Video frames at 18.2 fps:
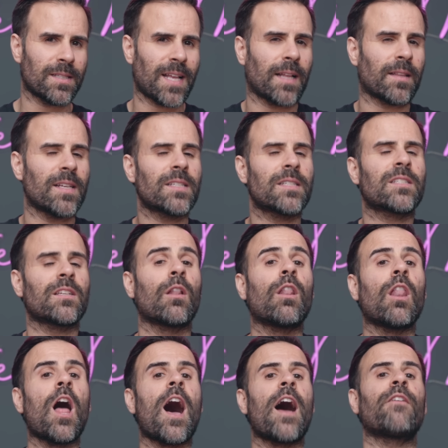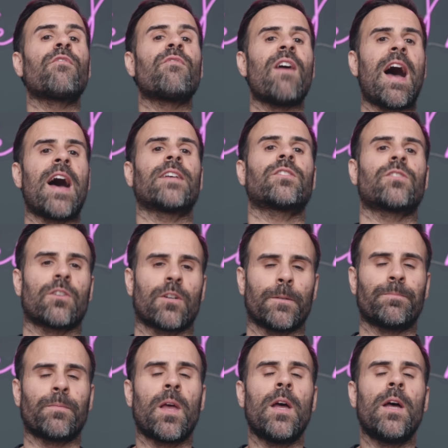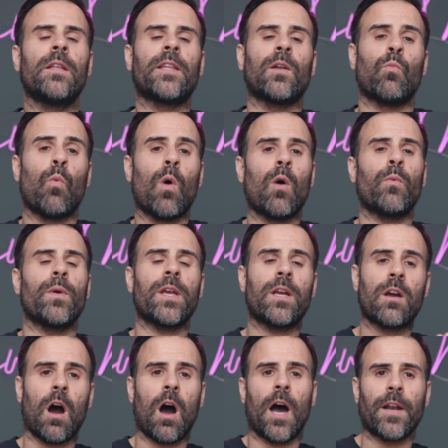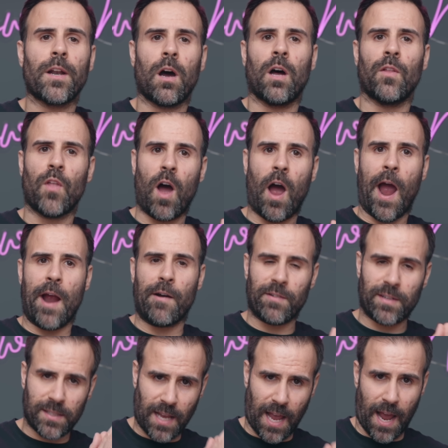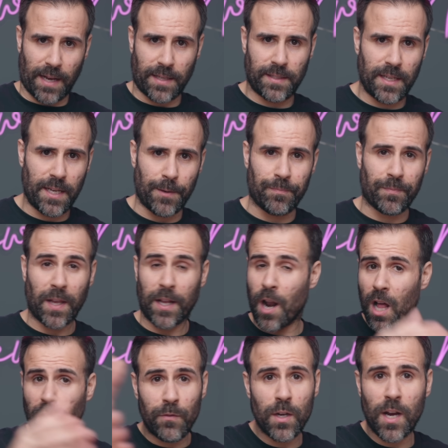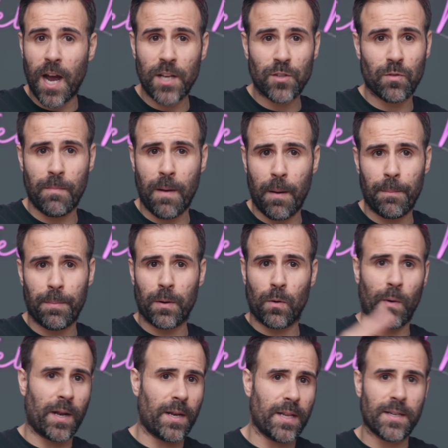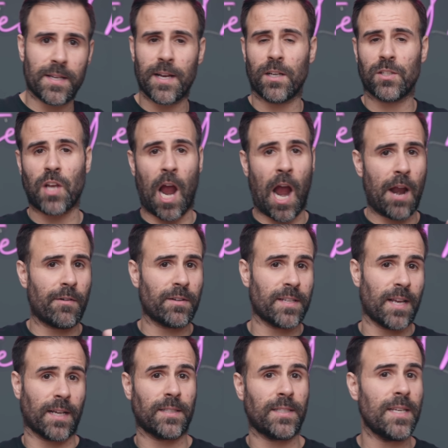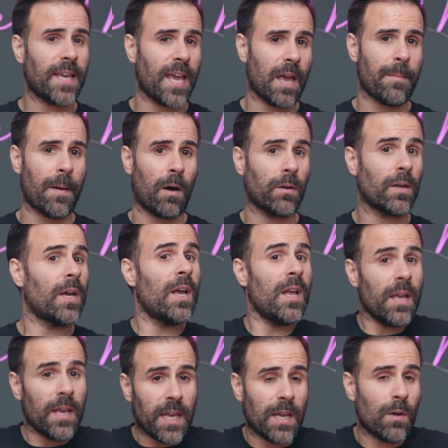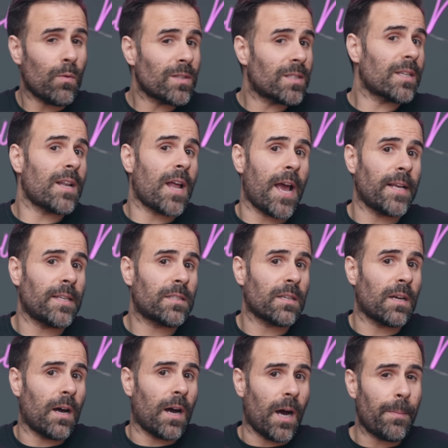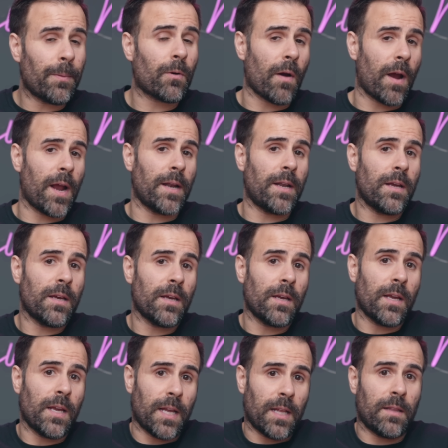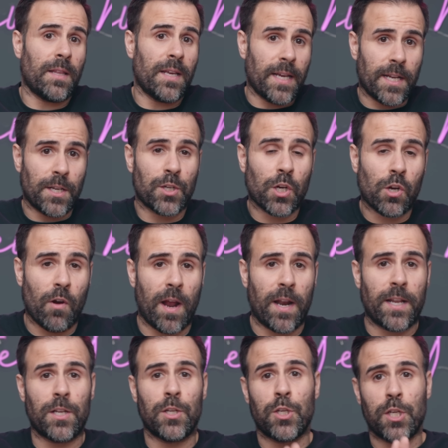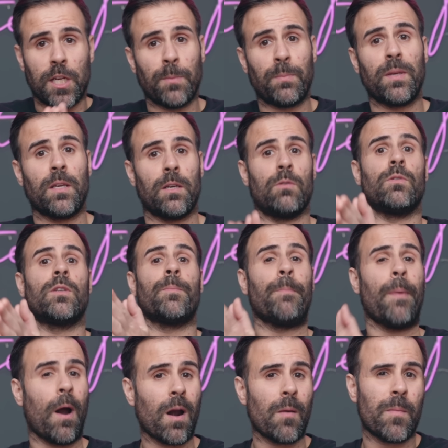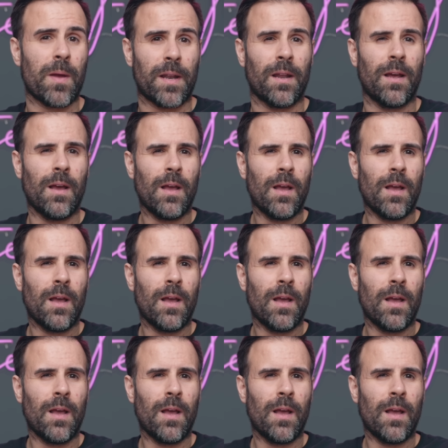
is that this is a lot faster than what we got on the Iris Xe. And all of you guys remember when Intel's Iris Xe came out, it was a nice upgrade in the integrated G P U department.